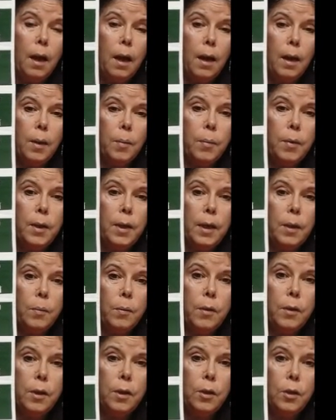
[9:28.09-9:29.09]
I am playing
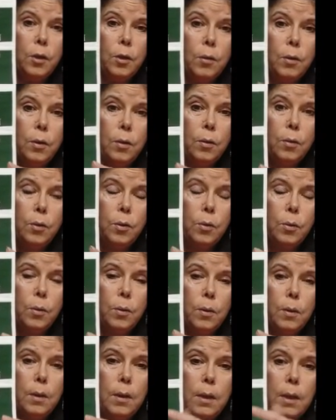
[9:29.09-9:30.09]
with a new little
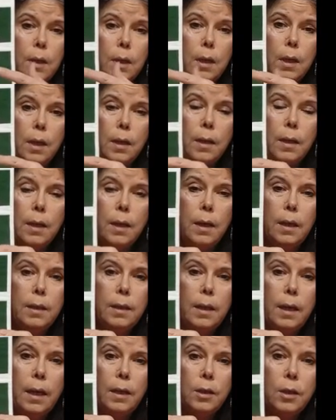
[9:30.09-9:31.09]
tool that
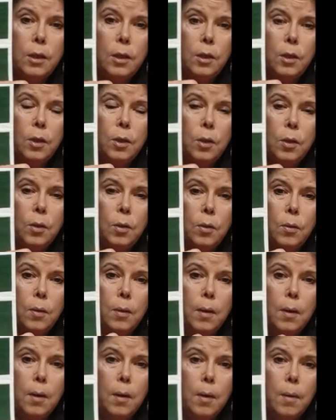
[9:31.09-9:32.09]
attaches to
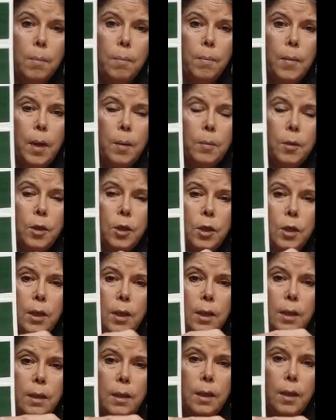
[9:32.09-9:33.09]
my
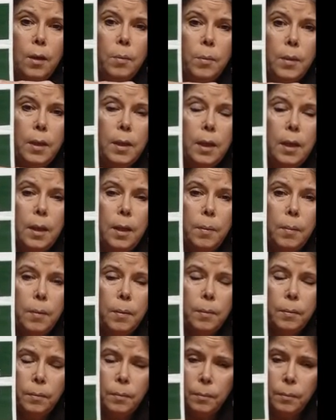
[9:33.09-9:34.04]
machine to help me keep